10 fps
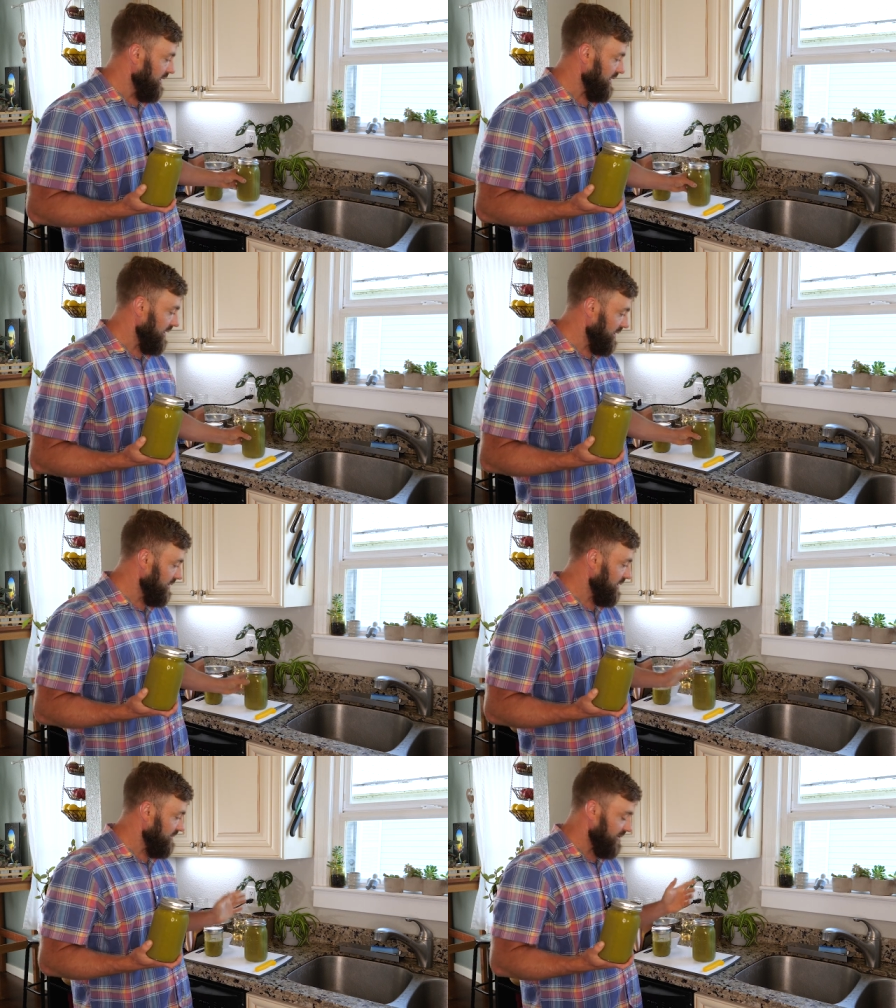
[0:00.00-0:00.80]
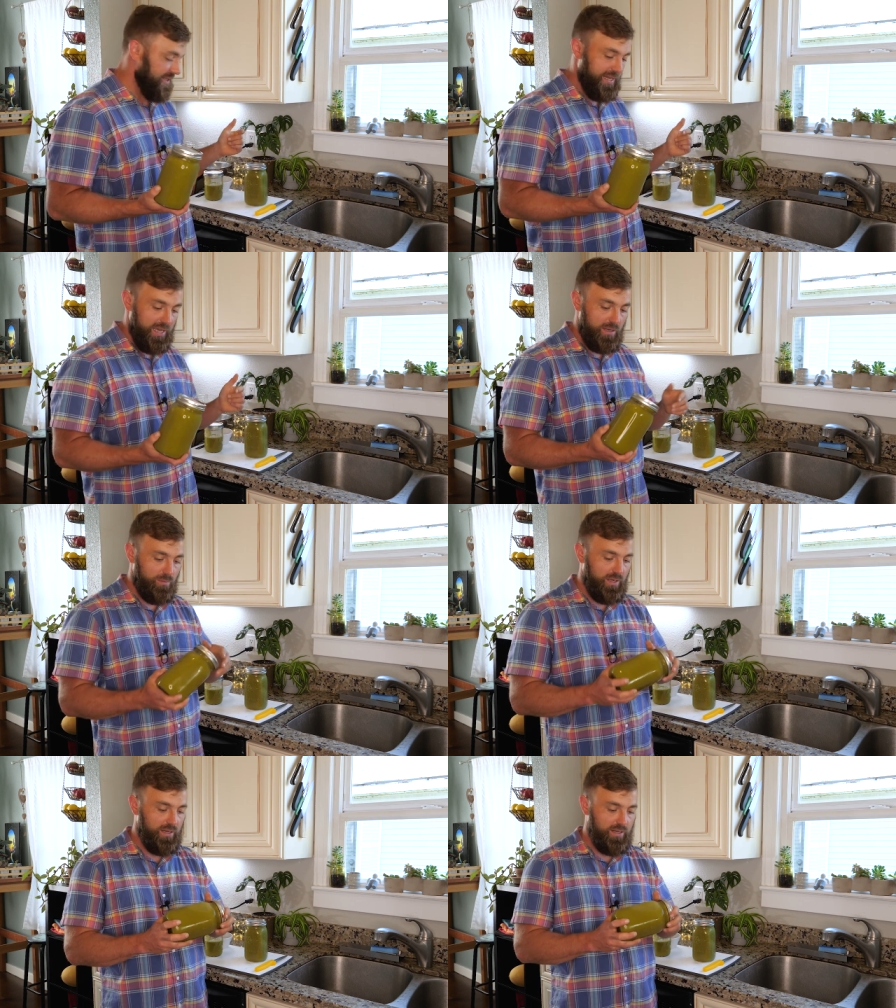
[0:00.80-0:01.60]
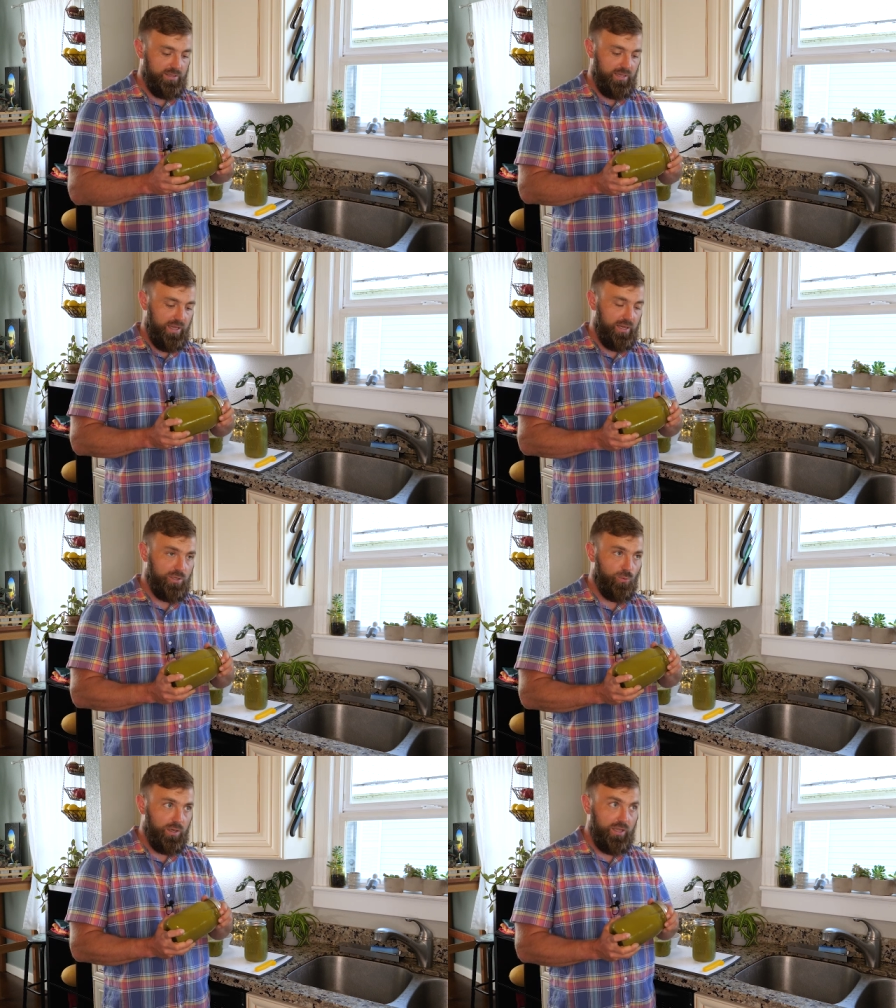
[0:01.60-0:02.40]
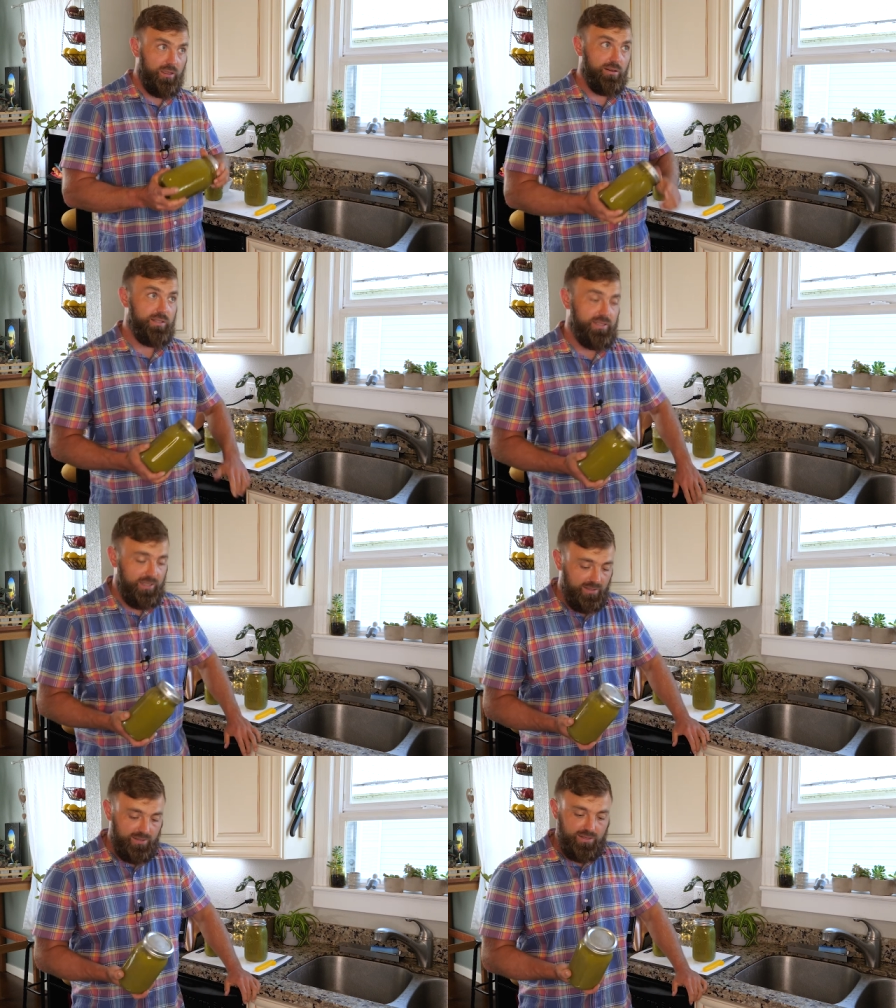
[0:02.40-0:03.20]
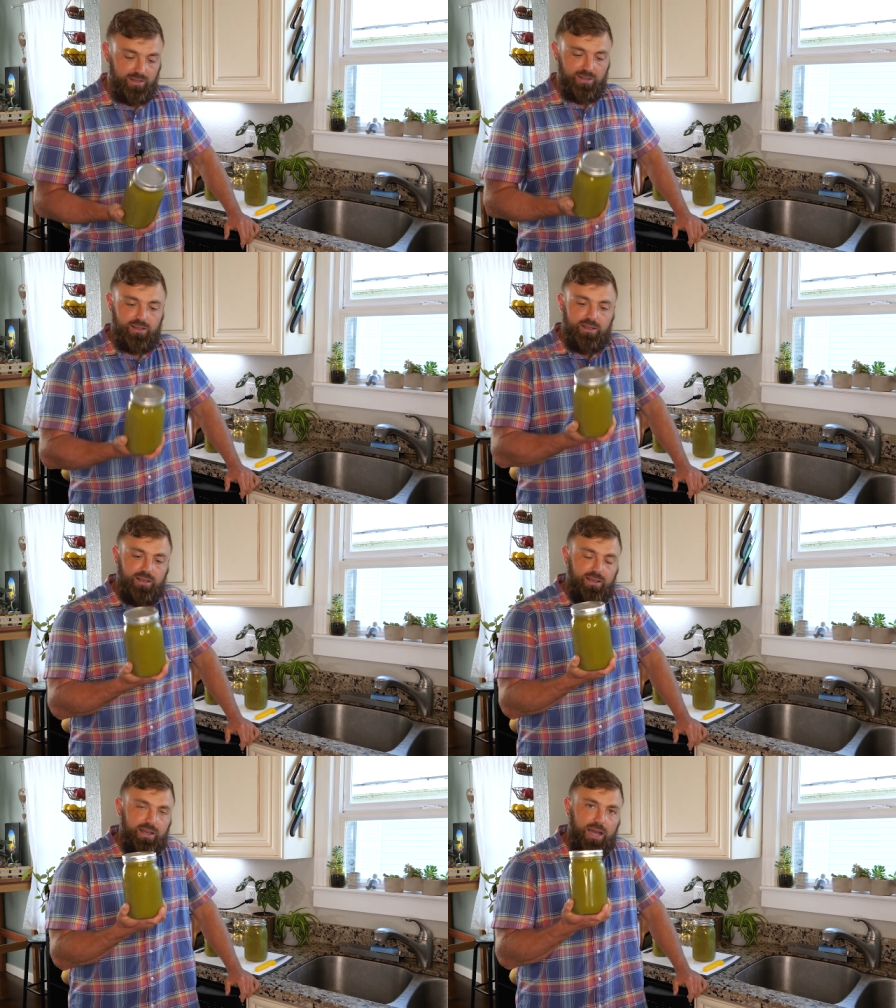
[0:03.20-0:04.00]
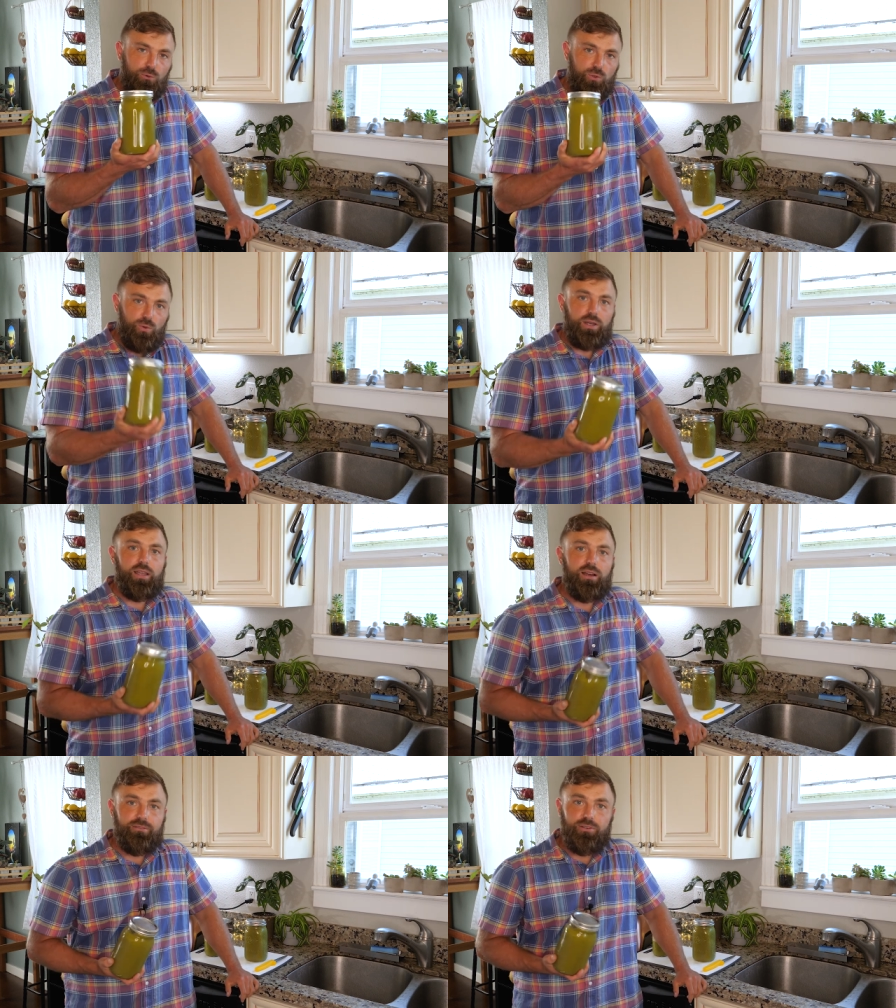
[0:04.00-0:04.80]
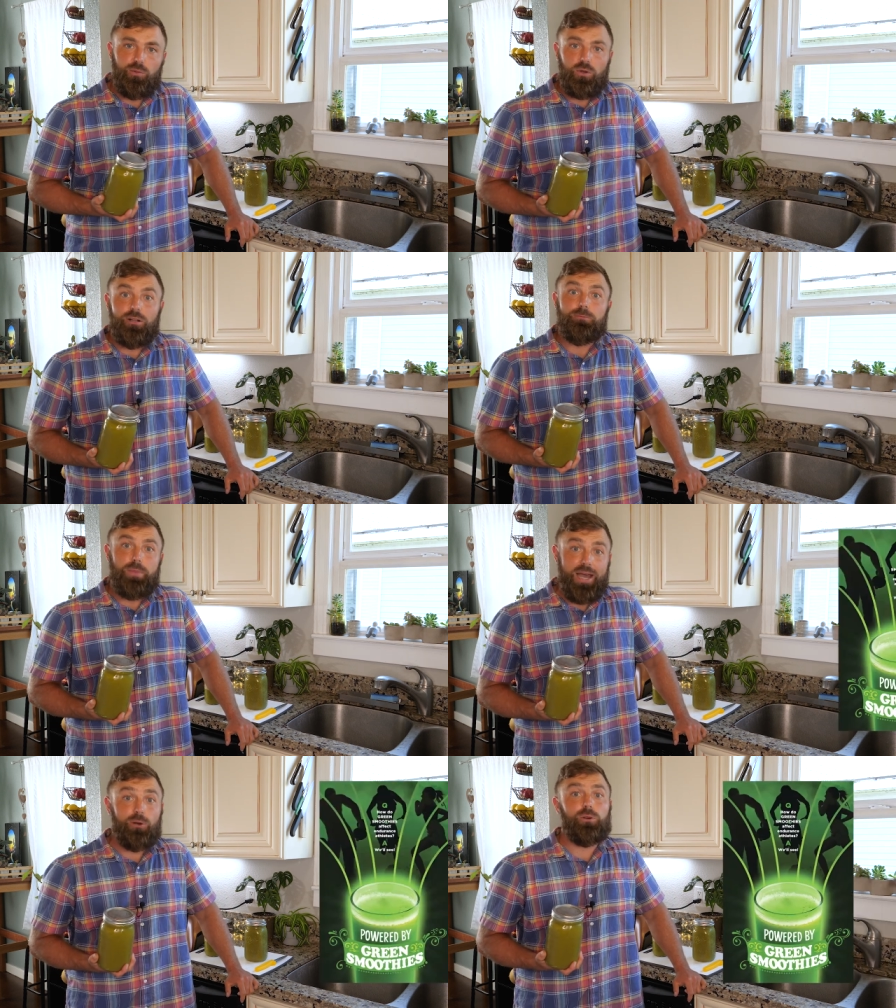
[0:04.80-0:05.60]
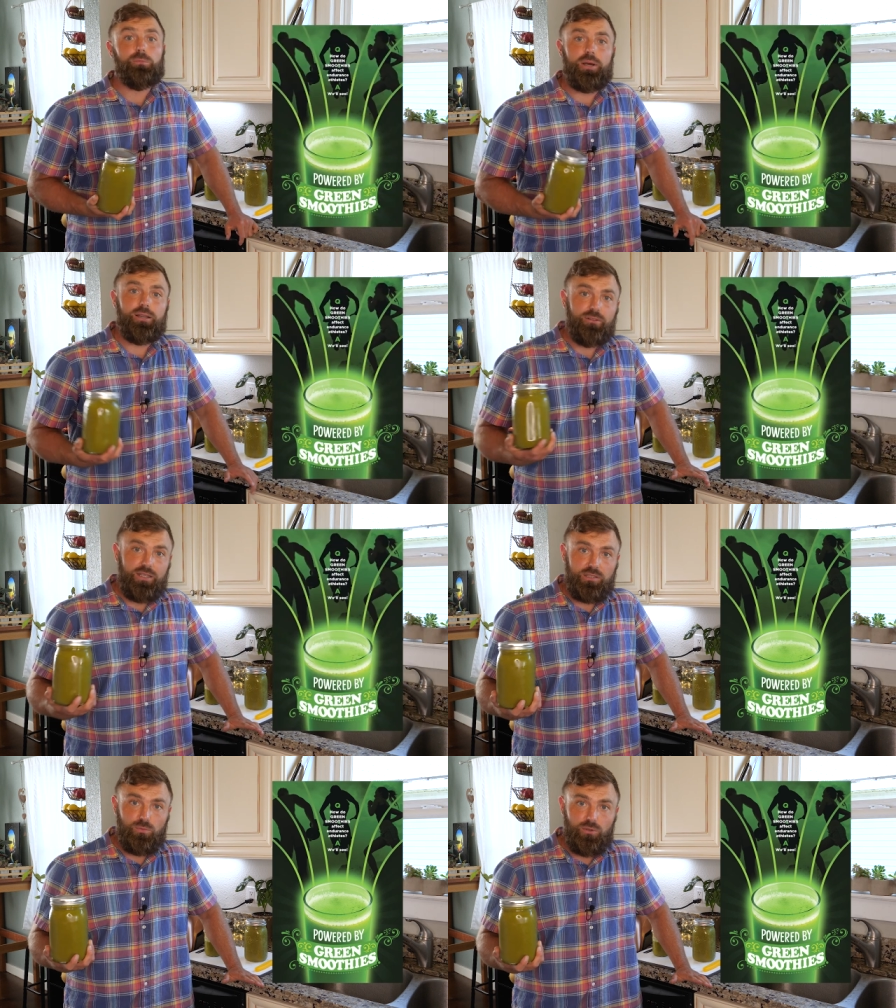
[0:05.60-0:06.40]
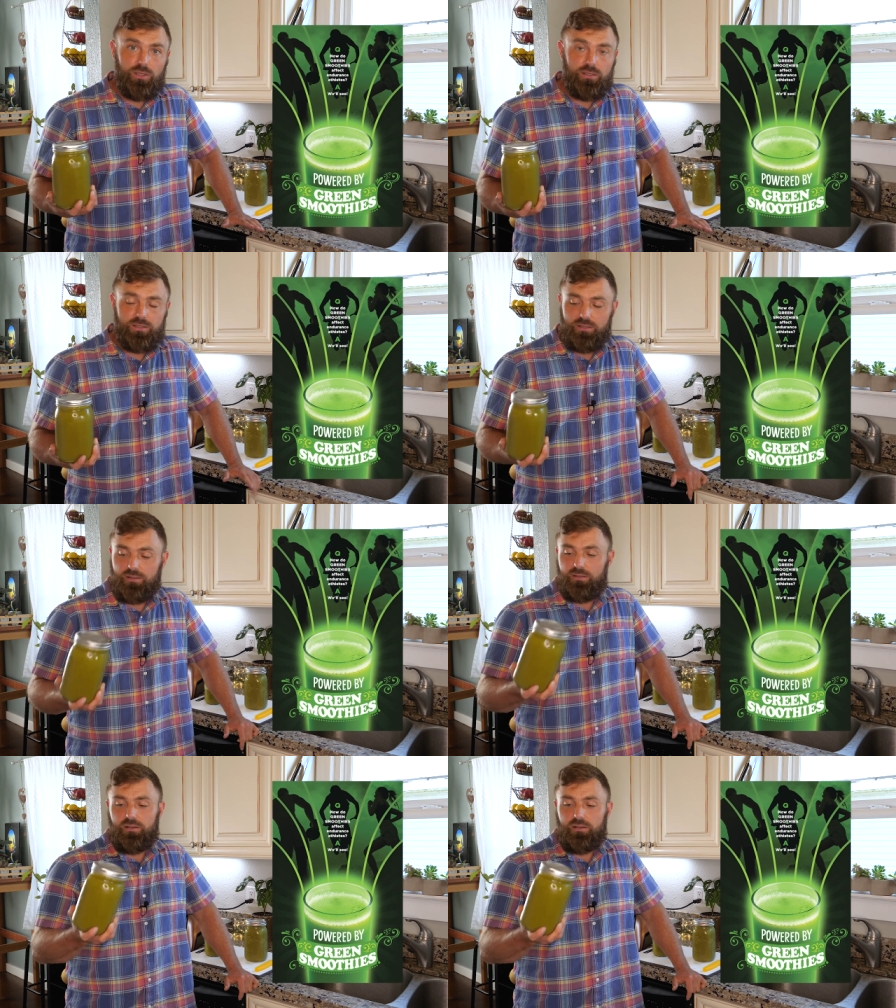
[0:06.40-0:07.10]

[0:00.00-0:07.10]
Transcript: And I know this firsthand because in 2013, I was working on a film called Powered by Green Smoothies.